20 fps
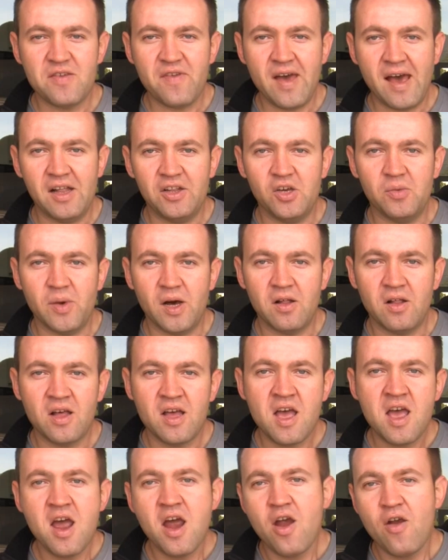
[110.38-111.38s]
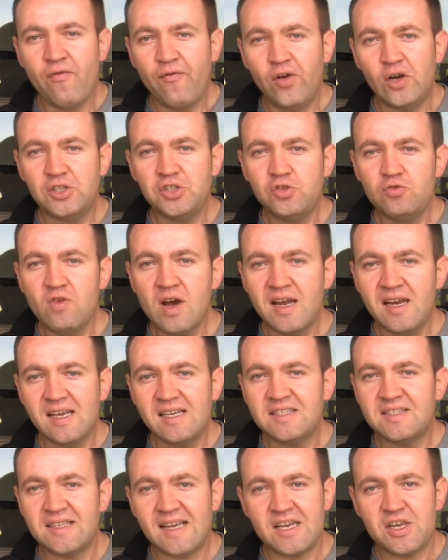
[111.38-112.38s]
valuable. First one
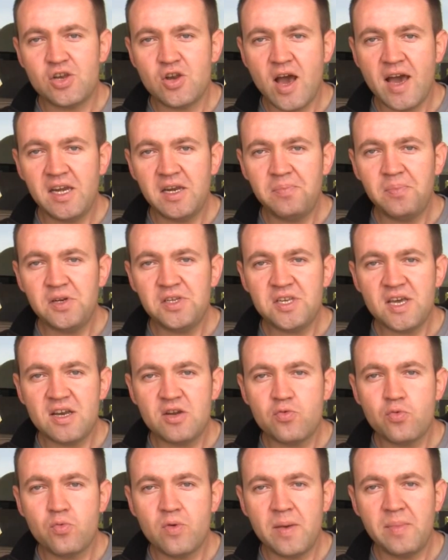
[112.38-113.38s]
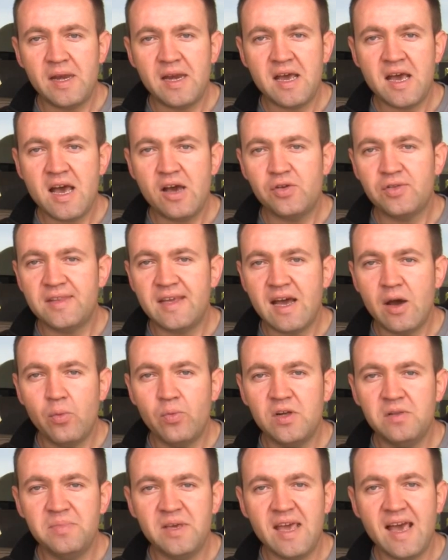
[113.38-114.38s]
is that 90% of women out there
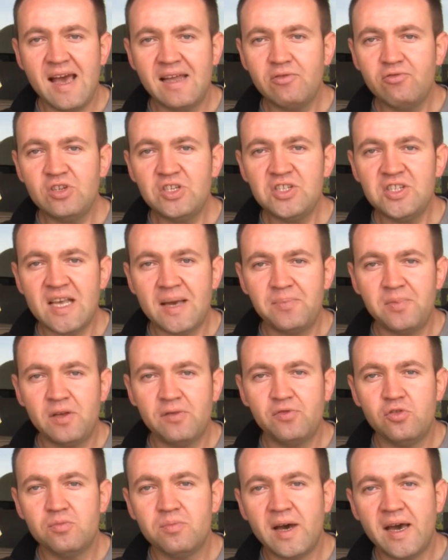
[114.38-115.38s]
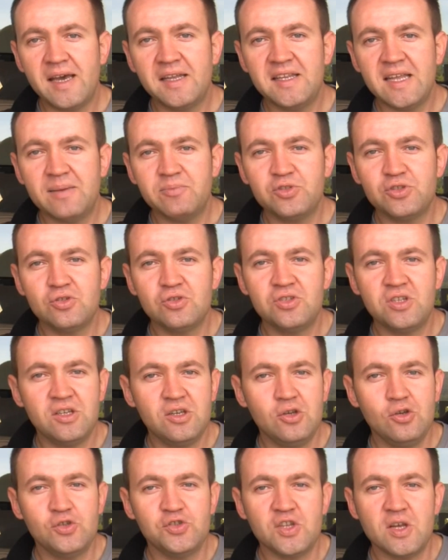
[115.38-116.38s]
will be unreceptive to my attempts to
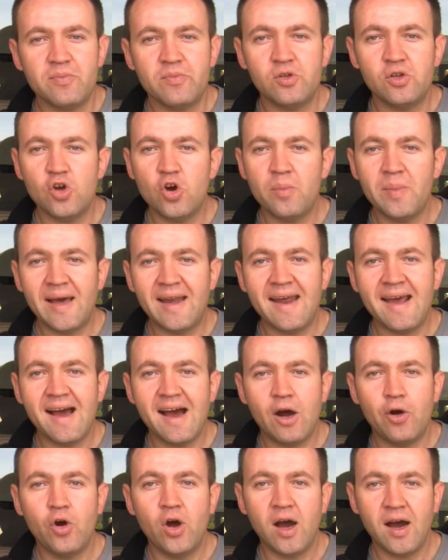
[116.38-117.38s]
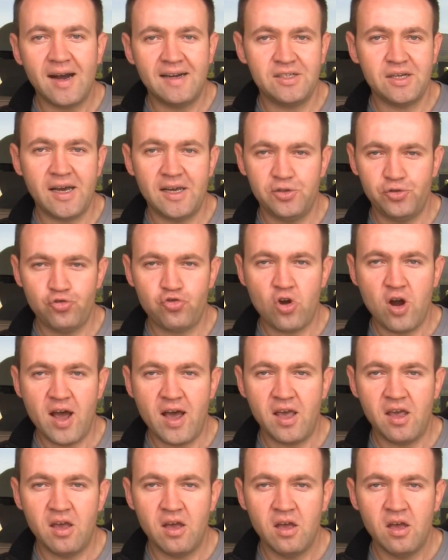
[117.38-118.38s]
seduce them no matter how hard I
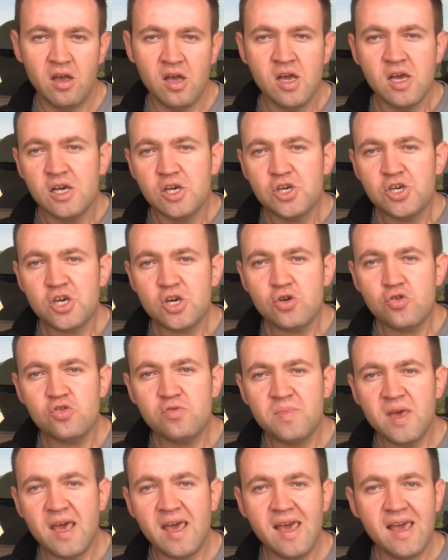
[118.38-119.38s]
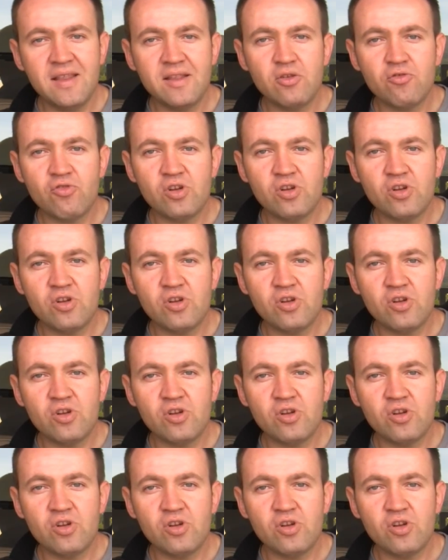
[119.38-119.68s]
try. She could be in a